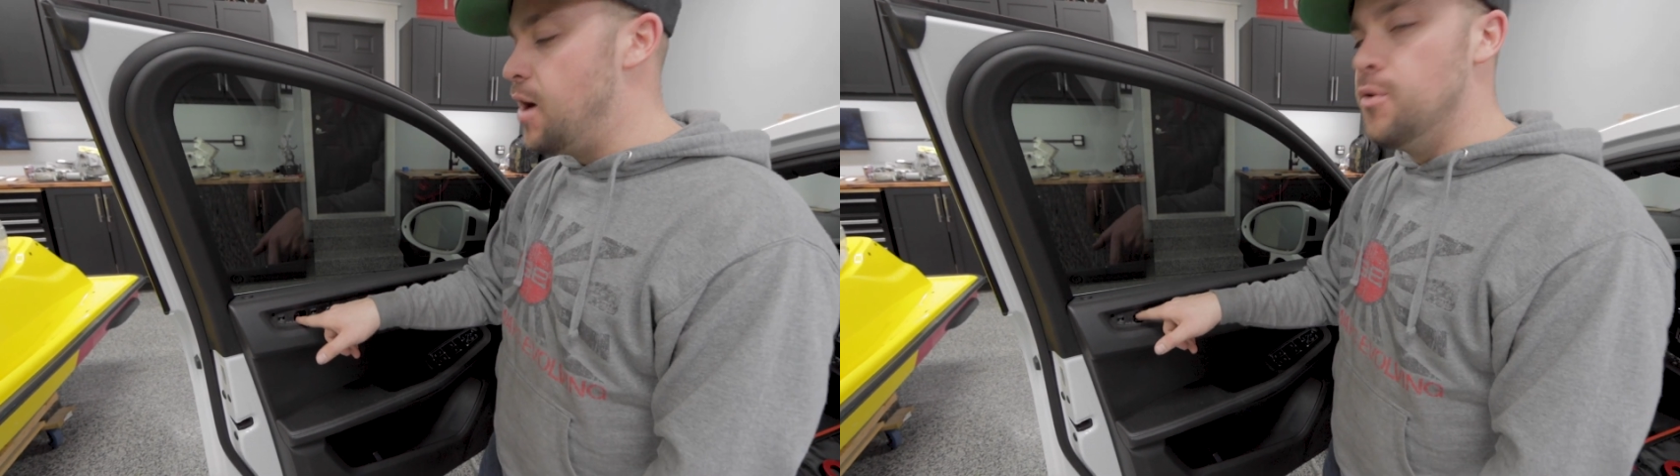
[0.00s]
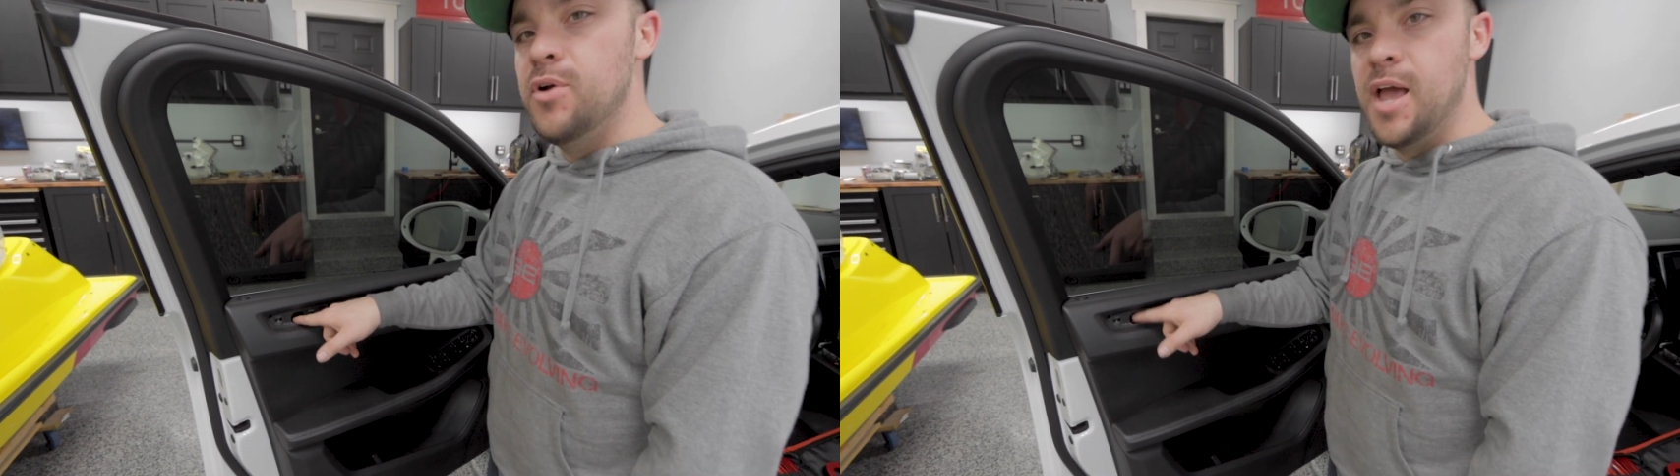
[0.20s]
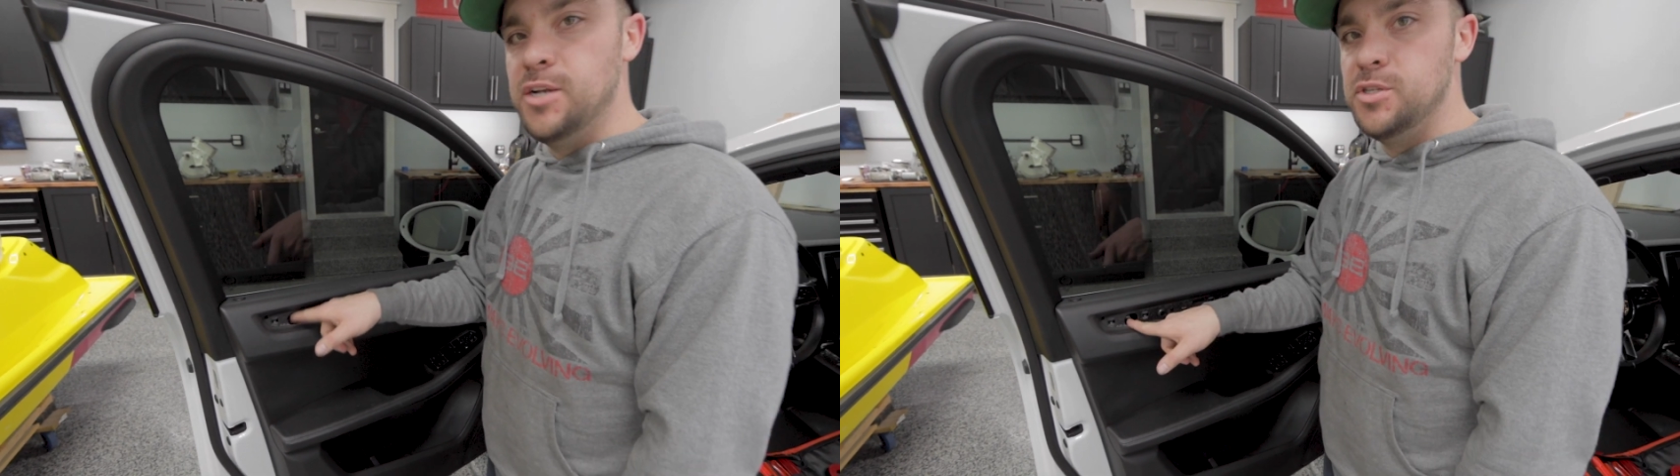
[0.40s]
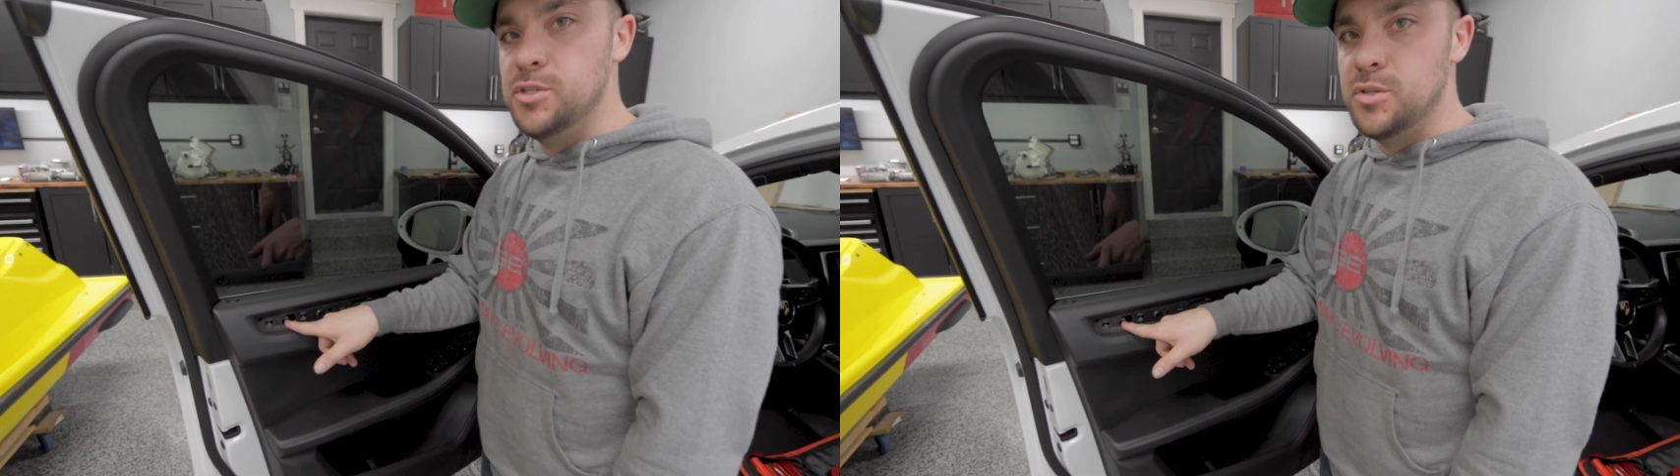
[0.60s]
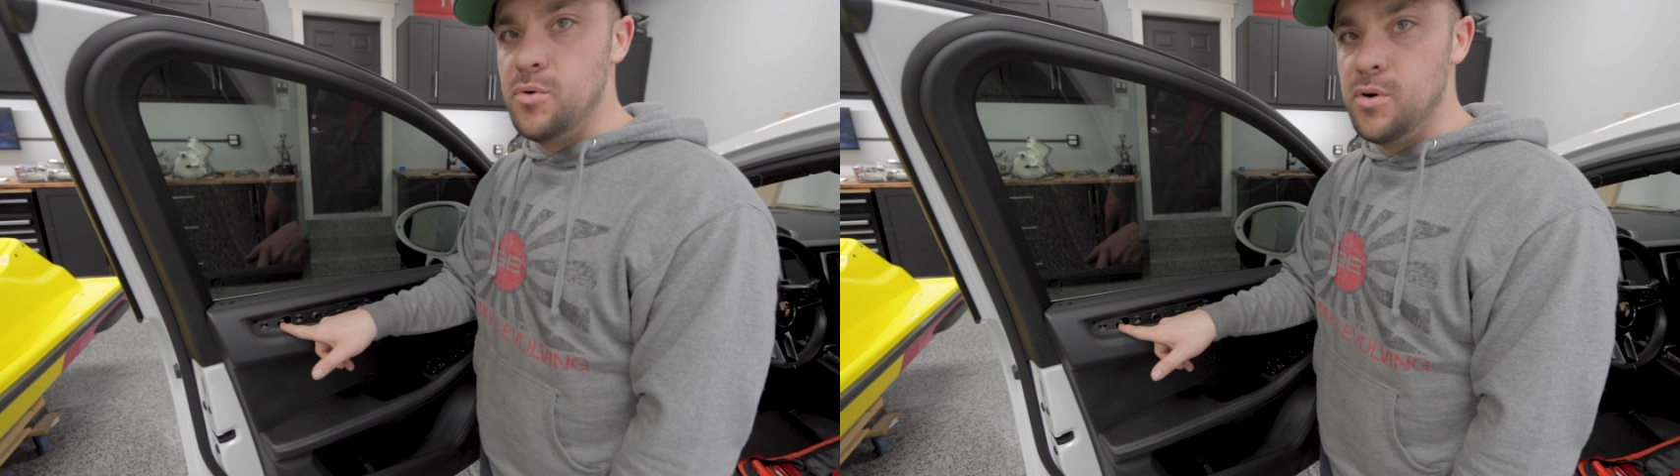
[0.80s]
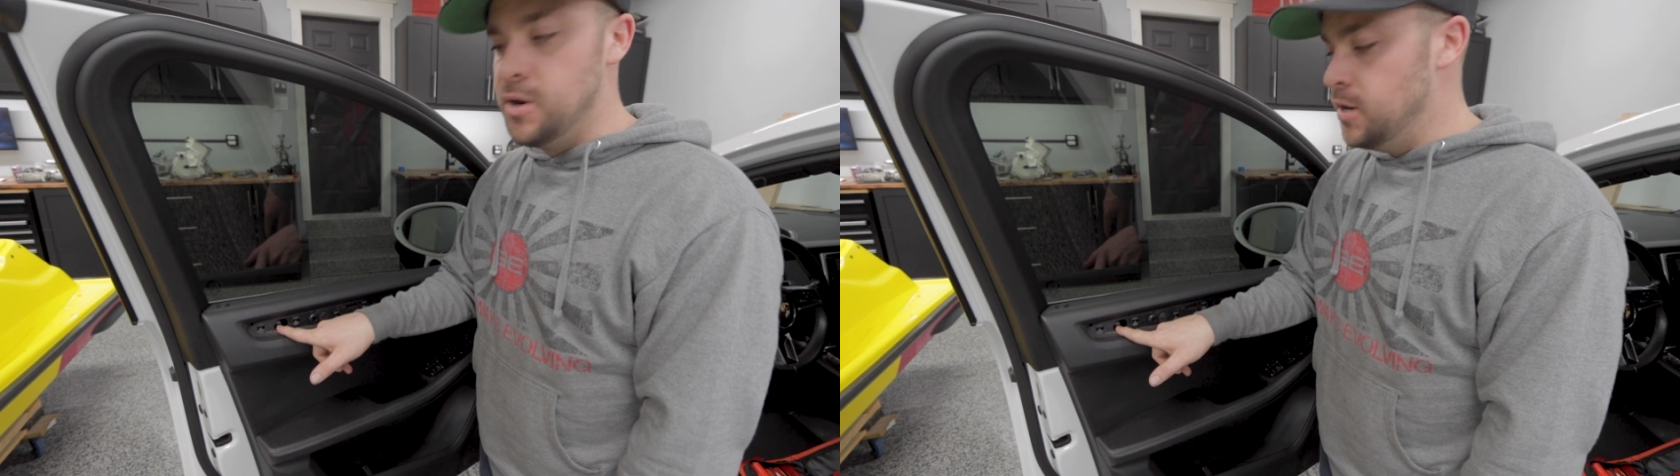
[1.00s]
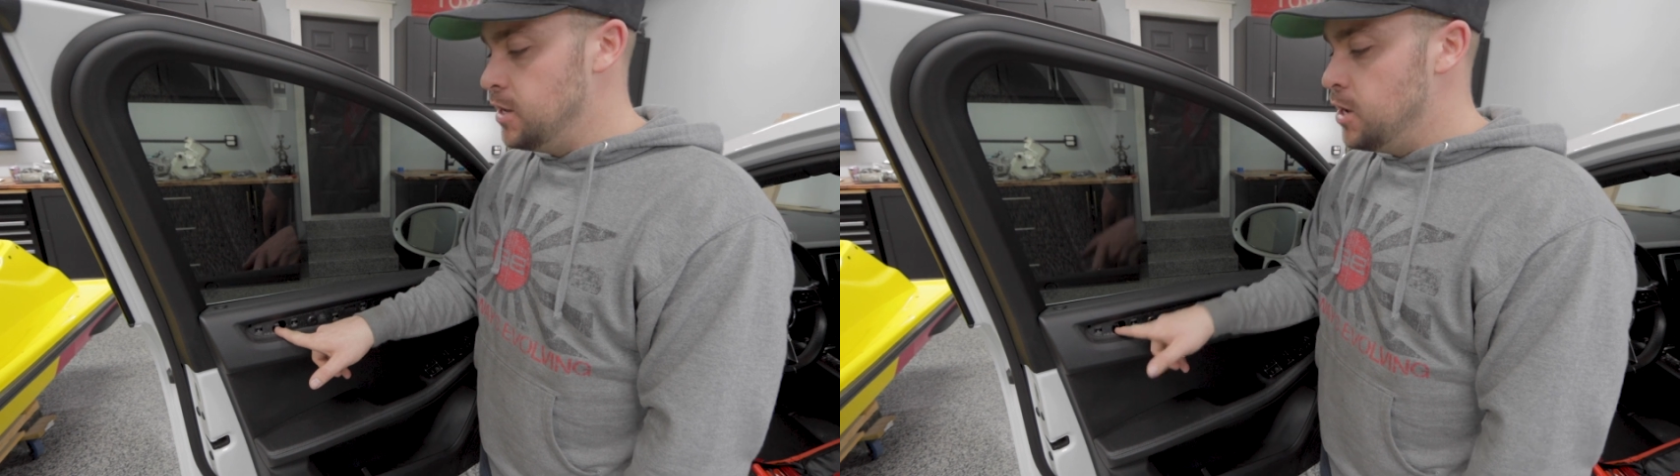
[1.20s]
outer edge of this door.